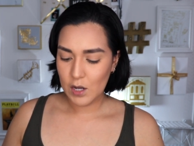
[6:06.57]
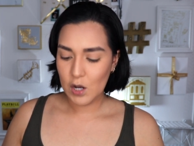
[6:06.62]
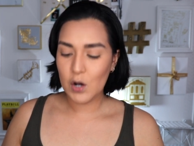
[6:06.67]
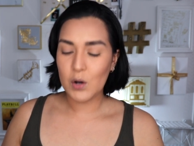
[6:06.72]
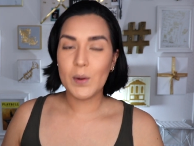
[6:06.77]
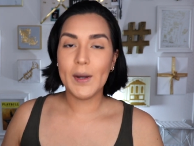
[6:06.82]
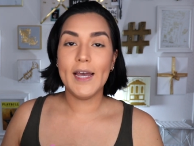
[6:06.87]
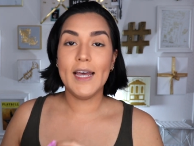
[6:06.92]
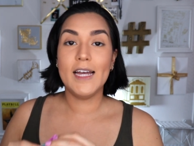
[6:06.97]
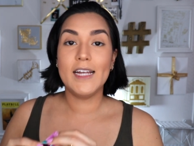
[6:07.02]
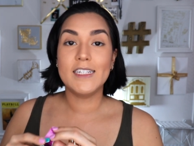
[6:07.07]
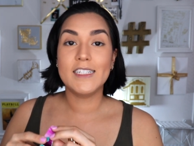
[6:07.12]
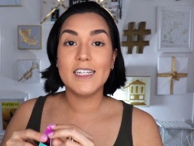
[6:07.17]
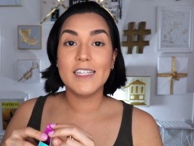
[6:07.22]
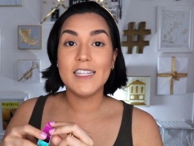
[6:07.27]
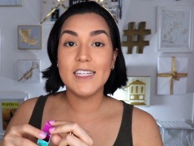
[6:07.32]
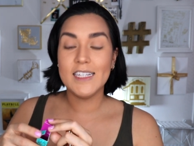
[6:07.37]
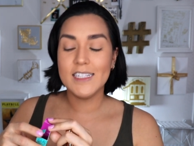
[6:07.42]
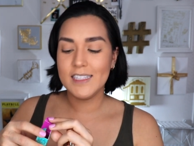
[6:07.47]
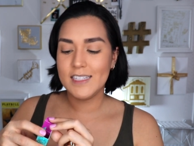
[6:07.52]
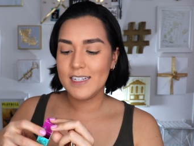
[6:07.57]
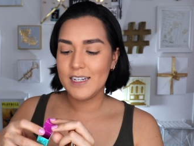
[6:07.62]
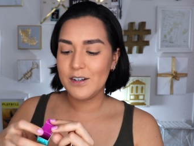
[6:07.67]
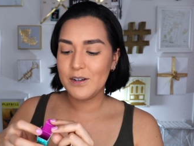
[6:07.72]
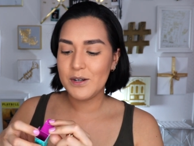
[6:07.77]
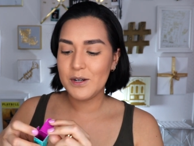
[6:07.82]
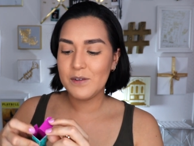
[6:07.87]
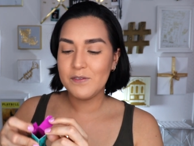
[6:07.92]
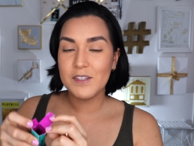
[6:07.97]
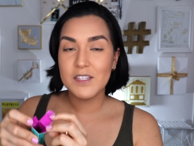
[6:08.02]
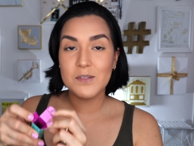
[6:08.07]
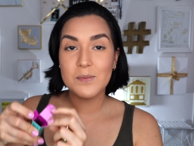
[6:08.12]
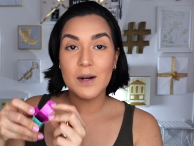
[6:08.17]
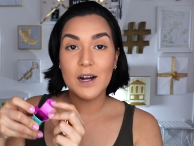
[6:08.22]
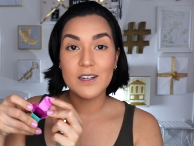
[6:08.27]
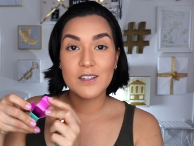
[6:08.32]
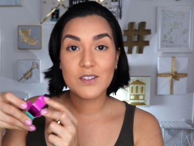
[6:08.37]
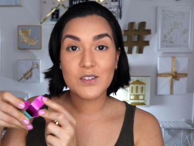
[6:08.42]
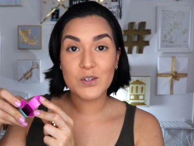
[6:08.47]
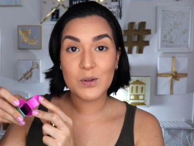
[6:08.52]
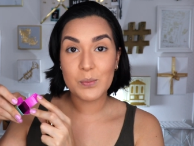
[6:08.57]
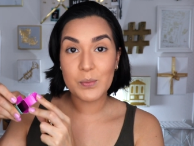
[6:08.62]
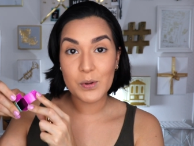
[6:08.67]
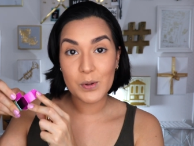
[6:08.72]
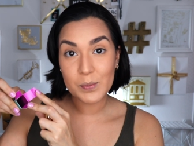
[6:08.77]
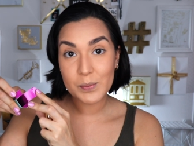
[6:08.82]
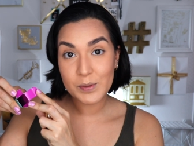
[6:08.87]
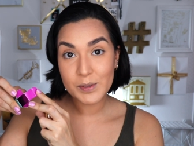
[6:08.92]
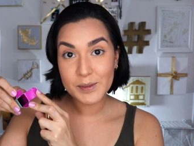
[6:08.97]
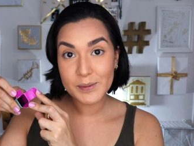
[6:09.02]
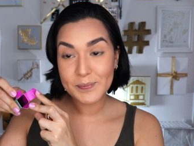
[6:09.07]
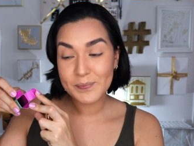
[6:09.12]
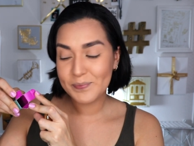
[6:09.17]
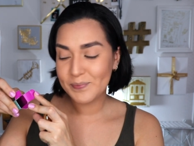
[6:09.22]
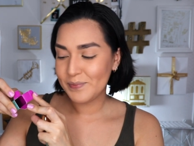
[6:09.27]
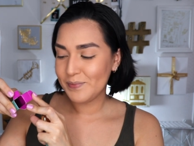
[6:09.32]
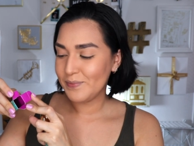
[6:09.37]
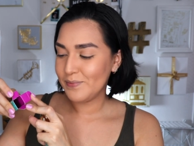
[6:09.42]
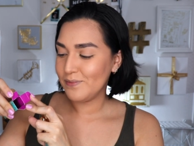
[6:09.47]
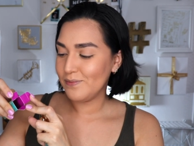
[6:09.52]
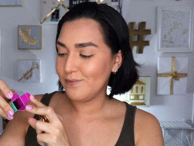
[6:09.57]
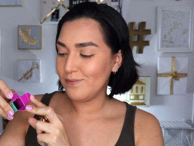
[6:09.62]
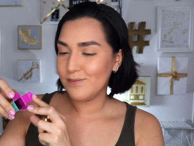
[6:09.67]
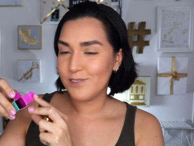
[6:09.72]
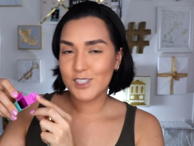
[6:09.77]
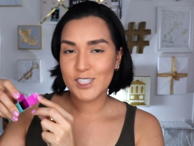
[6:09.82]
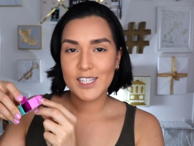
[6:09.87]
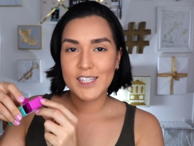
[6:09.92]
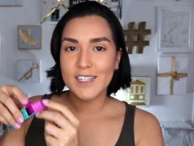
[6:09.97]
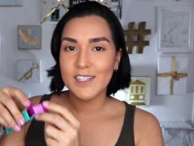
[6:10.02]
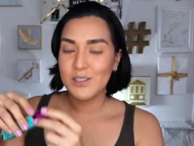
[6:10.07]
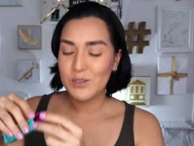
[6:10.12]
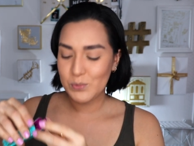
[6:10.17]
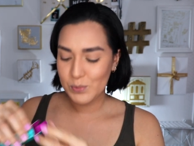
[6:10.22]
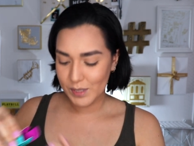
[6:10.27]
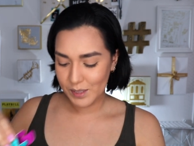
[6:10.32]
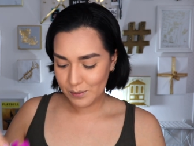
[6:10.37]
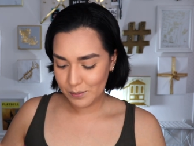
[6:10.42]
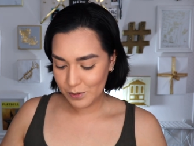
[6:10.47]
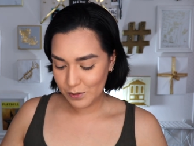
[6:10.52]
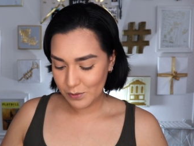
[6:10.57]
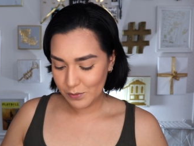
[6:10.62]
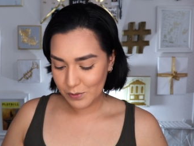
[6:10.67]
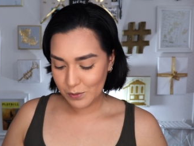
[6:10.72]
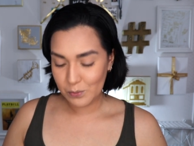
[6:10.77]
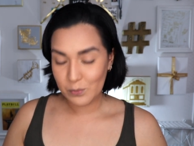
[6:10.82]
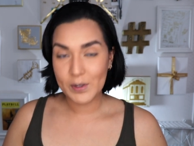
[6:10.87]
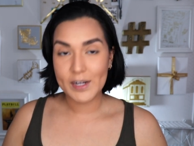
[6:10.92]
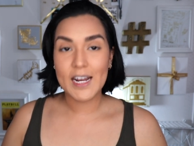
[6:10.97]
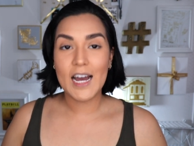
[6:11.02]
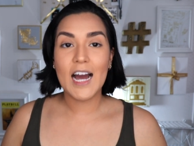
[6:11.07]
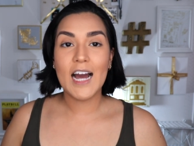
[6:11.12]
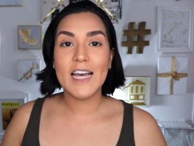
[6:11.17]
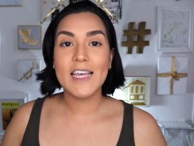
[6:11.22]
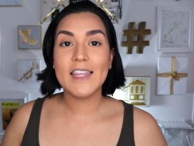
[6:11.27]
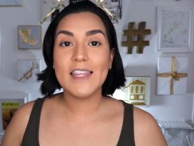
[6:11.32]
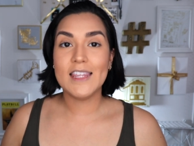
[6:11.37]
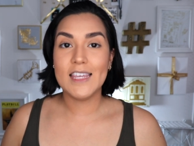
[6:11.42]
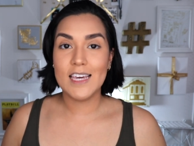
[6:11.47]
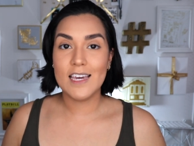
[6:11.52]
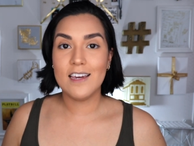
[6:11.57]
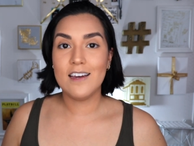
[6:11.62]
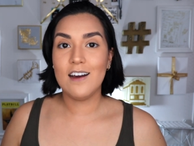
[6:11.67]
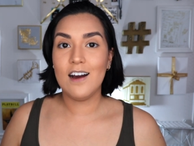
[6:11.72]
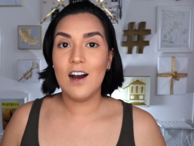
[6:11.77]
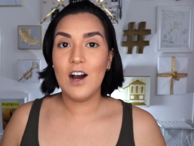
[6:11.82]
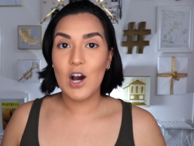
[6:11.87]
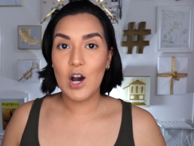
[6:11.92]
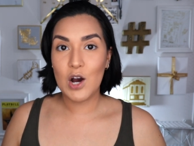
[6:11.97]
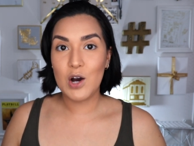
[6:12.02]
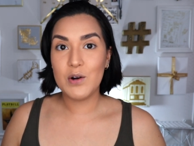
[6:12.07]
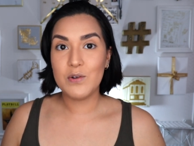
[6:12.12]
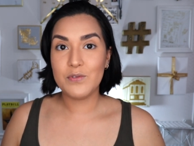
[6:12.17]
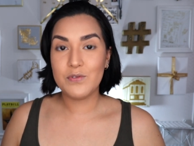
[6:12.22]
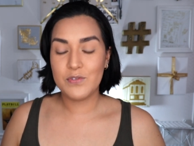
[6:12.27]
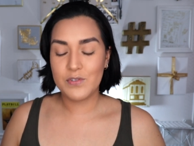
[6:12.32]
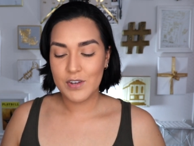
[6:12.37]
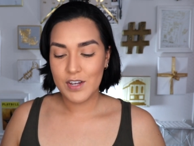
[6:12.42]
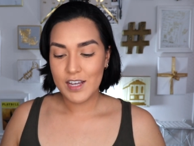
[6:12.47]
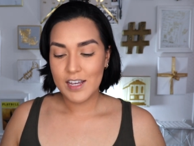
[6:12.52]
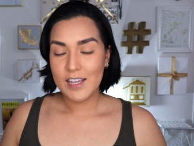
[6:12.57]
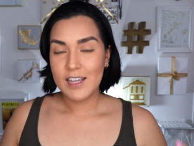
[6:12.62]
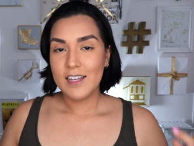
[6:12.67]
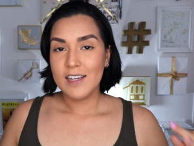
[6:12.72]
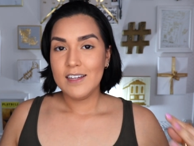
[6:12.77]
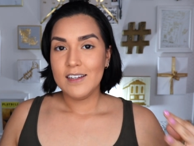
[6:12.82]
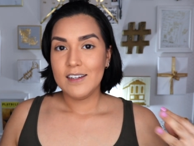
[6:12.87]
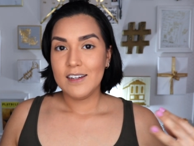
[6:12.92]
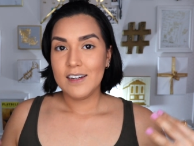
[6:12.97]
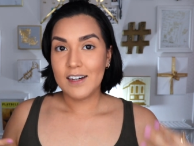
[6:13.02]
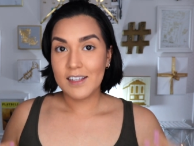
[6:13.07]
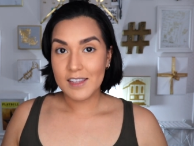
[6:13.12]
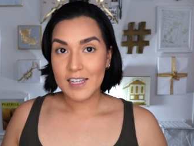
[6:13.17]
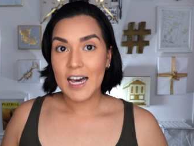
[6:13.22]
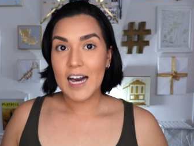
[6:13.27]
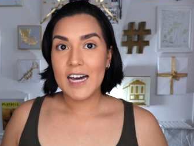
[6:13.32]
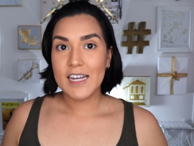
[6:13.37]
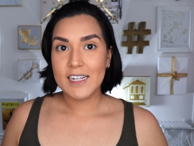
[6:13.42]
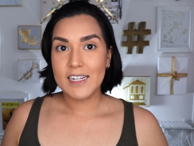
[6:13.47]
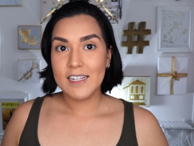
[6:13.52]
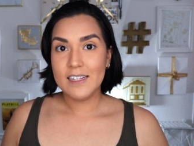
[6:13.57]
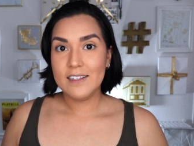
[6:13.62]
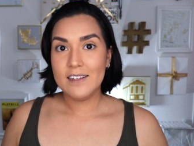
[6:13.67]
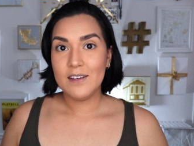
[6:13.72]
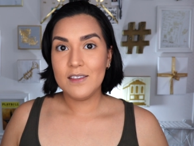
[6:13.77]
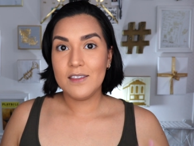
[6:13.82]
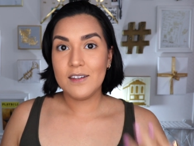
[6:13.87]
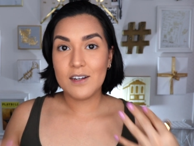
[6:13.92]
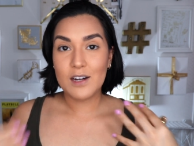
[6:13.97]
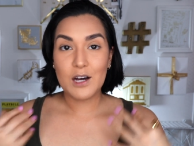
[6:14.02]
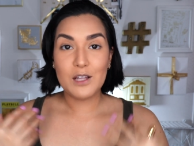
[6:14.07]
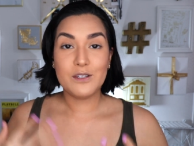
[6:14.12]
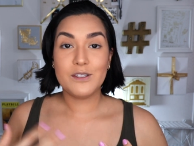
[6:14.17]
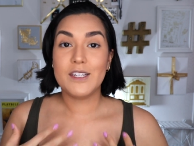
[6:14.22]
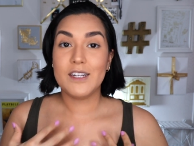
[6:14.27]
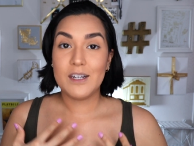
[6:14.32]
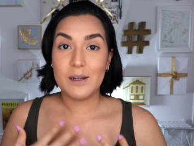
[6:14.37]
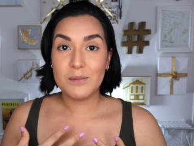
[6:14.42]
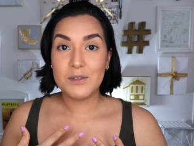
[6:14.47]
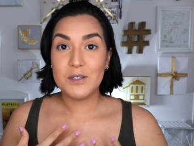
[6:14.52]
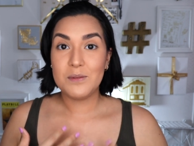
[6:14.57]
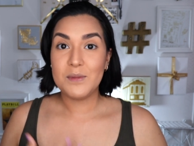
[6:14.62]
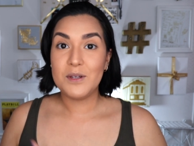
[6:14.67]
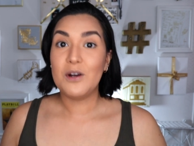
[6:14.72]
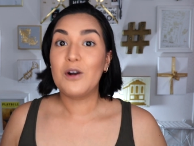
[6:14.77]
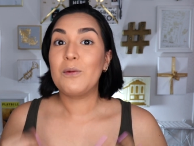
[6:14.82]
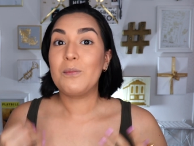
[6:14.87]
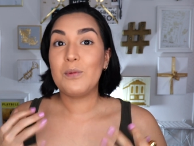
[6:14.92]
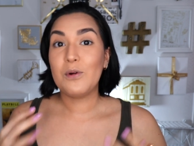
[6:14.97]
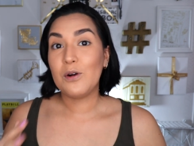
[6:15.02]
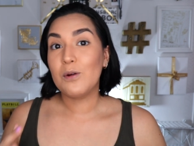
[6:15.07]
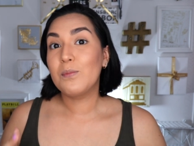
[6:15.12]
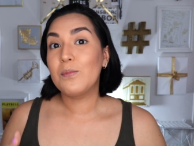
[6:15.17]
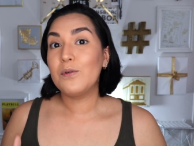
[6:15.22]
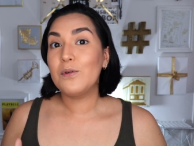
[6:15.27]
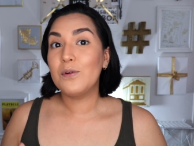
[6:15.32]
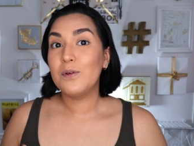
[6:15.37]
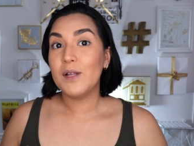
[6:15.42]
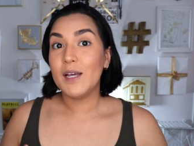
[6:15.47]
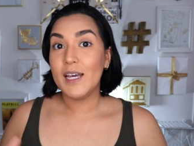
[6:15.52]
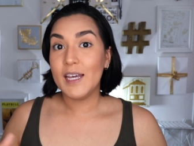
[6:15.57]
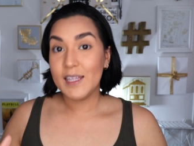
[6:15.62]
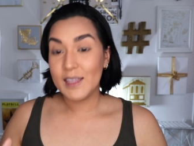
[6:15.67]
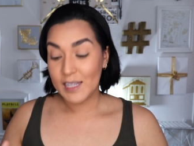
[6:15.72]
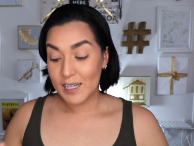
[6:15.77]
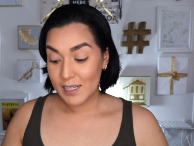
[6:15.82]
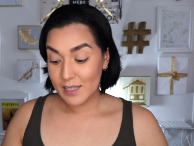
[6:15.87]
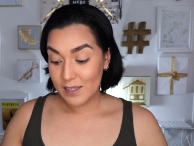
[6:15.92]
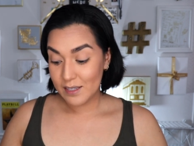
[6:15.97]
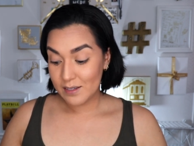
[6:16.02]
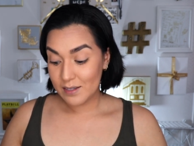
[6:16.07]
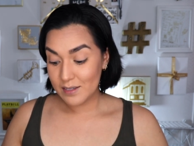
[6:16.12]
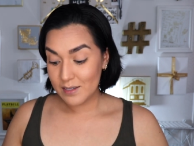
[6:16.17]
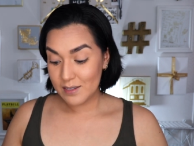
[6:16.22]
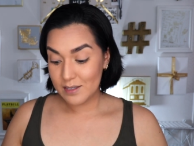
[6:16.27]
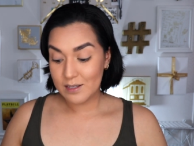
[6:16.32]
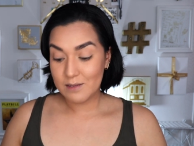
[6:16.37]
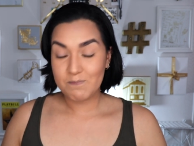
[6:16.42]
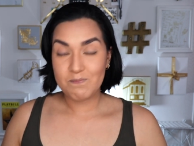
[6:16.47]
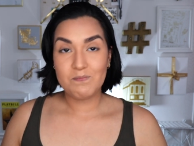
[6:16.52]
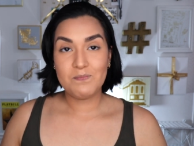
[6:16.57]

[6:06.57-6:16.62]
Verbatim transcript: Oh, and the interior of these boxes are purple, which I think is really beautiful. When I think of Aladdin, the colors that come to me are purple and like this